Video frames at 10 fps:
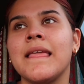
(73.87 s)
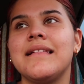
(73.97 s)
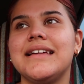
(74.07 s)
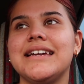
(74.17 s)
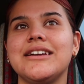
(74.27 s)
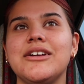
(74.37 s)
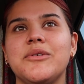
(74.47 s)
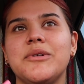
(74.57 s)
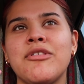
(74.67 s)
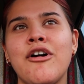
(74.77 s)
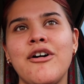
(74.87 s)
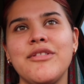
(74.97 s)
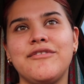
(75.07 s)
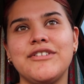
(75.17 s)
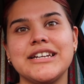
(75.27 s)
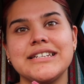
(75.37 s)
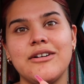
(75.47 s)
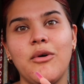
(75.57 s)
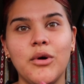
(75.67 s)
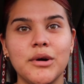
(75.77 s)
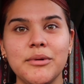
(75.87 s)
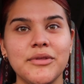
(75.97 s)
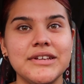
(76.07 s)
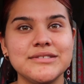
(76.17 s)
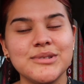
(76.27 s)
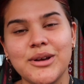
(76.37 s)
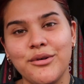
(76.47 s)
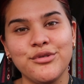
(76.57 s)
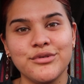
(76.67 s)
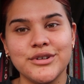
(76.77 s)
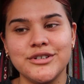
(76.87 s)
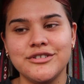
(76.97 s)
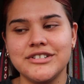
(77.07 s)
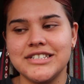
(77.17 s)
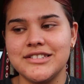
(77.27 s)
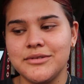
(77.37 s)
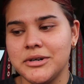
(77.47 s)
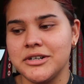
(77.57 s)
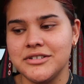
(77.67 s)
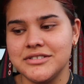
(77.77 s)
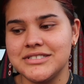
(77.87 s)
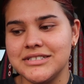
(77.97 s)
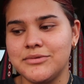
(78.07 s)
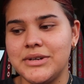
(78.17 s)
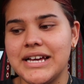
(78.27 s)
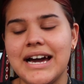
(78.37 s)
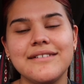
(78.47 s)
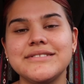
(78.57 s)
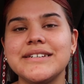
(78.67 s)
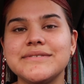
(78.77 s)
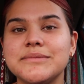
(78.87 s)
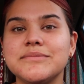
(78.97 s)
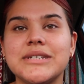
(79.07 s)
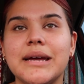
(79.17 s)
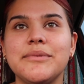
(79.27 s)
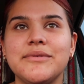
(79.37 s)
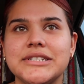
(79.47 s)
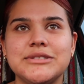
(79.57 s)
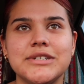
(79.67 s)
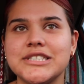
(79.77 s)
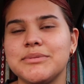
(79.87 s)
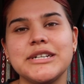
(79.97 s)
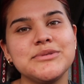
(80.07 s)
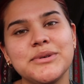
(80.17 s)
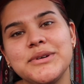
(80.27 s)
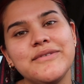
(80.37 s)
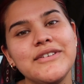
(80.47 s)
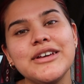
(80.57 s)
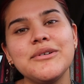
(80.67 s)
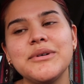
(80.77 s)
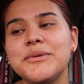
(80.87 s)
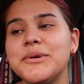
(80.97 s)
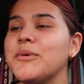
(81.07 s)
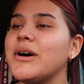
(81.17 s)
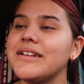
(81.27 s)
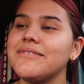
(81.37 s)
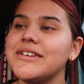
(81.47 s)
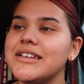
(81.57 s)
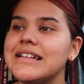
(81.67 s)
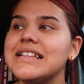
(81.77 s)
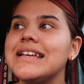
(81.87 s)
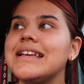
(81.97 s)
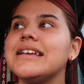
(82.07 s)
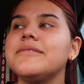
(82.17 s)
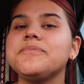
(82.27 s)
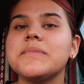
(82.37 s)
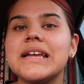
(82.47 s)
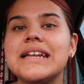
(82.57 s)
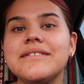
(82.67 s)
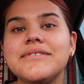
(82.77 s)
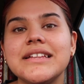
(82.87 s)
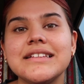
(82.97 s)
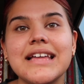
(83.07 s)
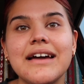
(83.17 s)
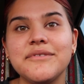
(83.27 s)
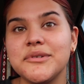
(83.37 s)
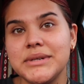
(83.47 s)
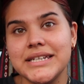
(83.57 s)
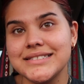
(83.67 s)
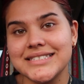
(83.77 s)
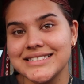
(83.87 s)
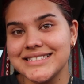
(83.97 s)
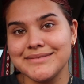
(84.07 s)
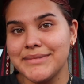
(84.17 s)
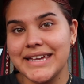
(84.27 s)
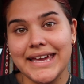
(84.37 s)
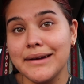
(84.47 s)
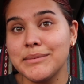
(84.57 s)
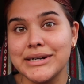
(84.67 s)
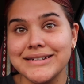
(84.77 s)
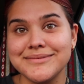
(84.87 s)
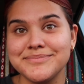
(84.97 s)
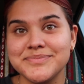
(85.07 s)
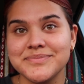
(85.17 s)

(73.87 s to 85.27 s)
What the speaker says: Like with all the fucking horrible things we go through in the world, we have to have some type of way to express what we feel, what we want to feel. And I feel like that for me is my camera,